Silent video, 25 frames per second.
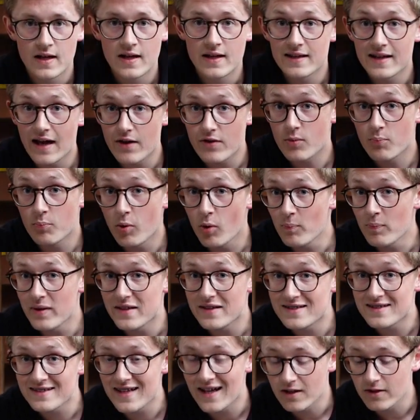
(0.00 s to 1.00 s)
Now the pump
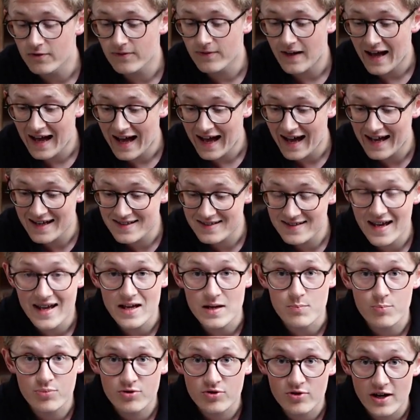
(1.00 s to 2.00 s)
itself has a
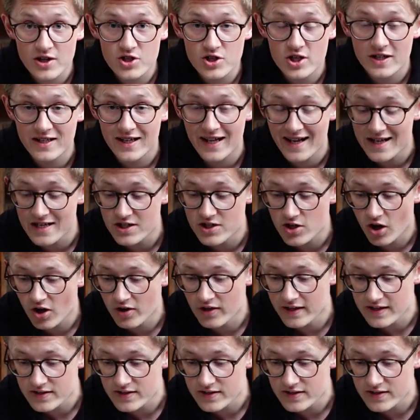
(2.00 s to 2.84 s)
pressure gauge on